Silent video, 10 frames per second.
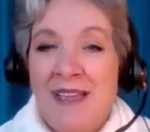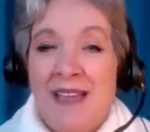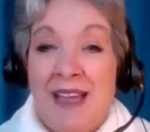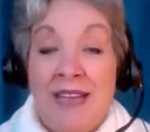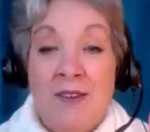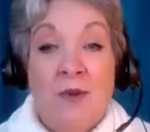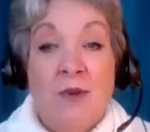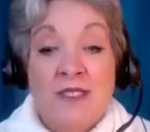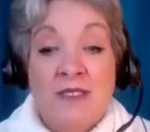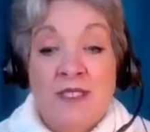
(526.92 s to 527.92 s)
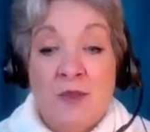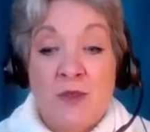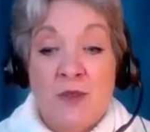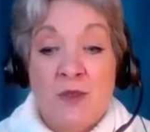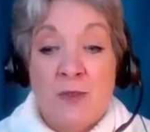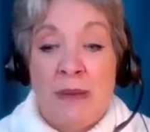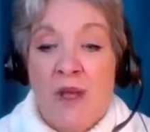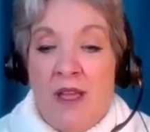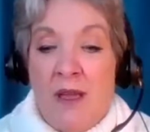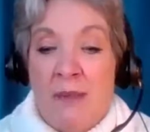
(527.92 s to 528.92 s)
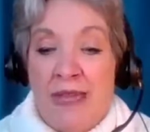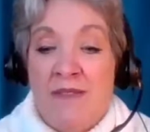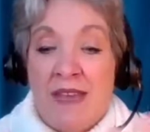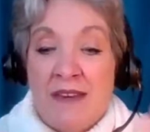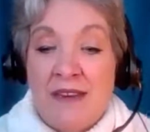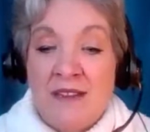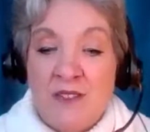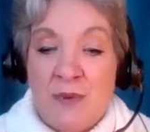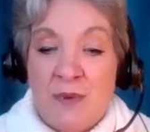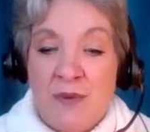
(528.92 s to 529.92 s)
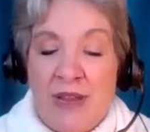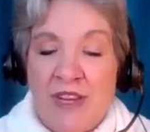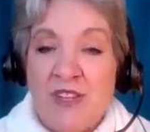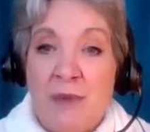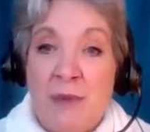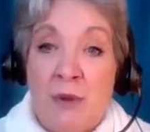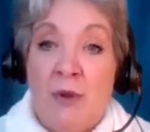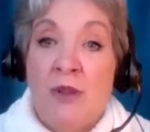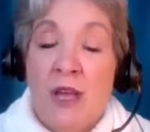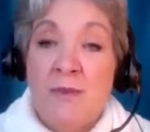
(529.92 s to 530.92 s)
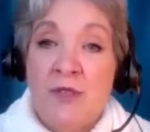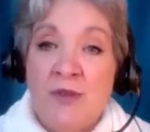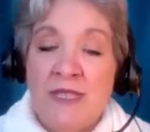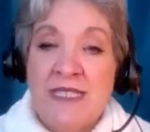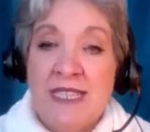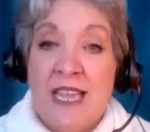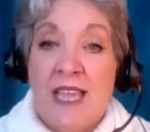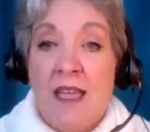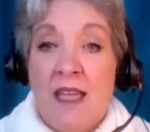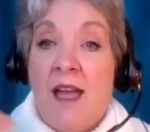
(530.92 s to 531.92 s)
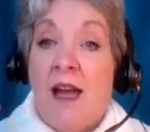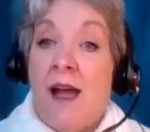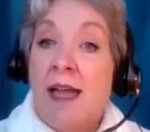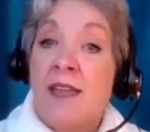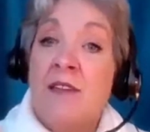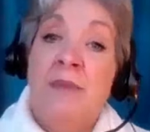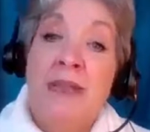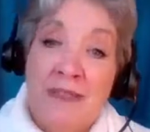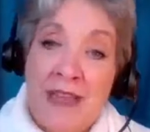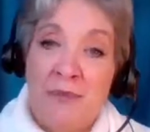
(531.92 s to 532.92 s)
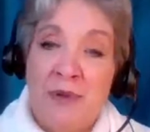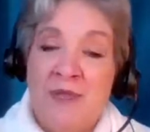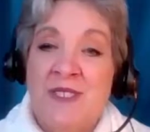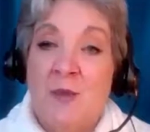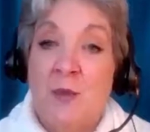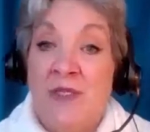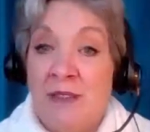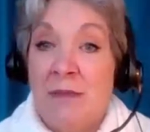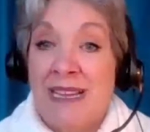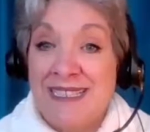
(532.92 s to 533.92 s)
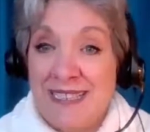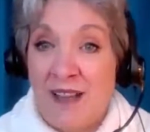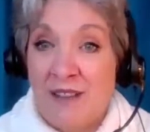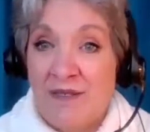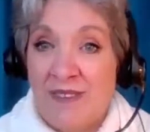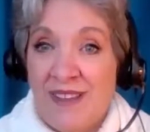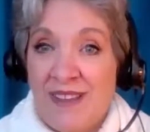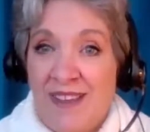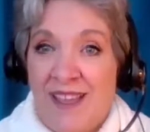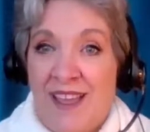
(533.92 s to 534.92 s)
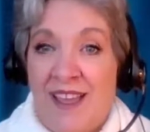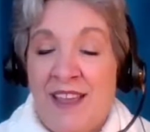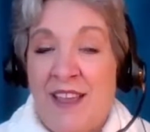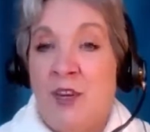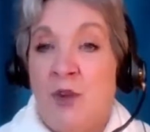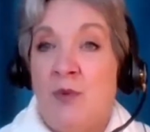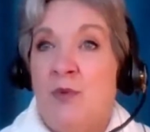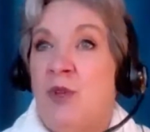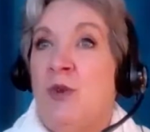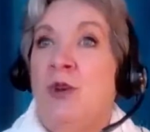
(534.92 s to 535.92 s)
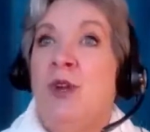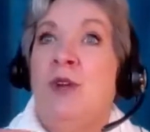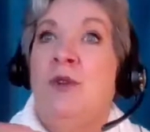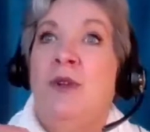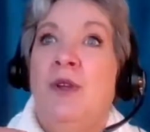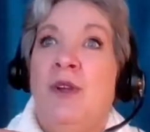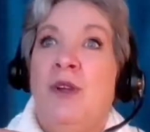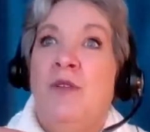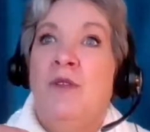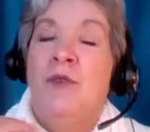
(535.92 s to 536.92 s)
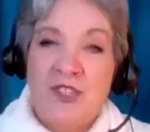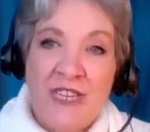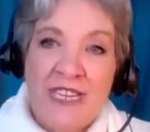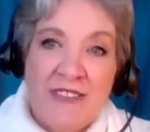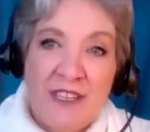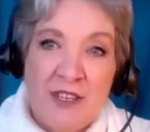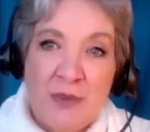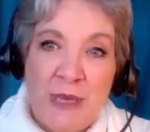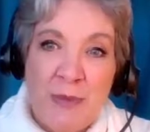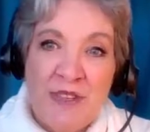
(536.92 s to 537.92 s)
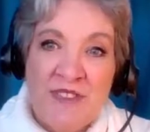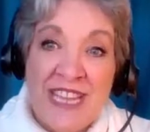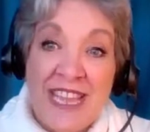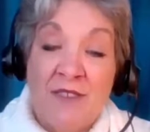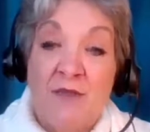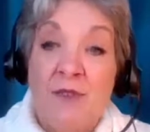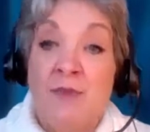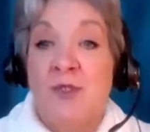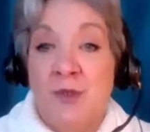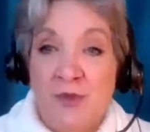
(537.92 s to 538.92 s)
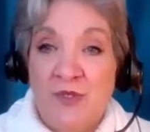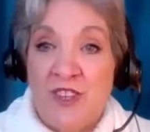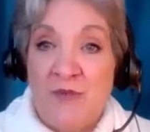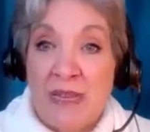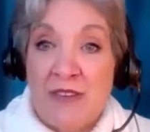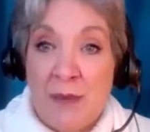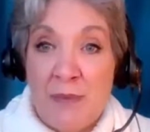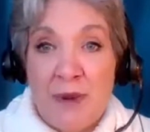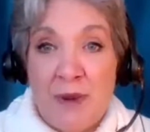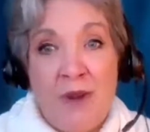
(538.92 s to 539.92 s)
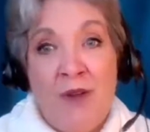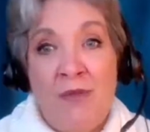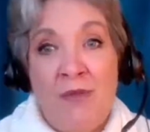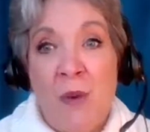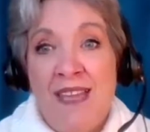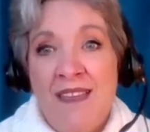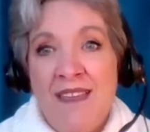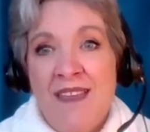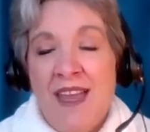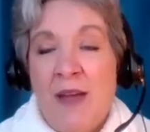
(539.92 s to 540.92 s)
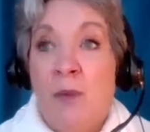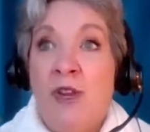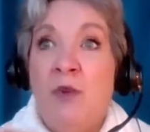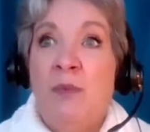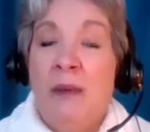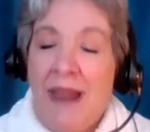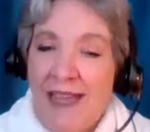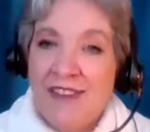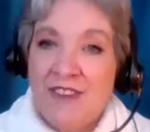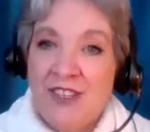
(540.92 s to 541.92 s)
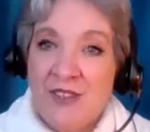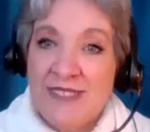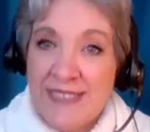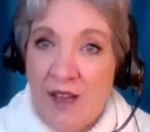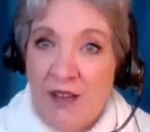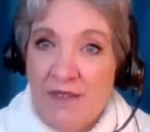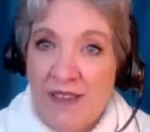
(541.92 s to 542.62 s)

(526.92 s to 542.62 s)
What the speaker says: And also it's about being that inspiration that people look up to and say, I can be that person within myself. You learn from the journey that other people have taken, from the tools they picked up along the way. And when you apply it to yourself,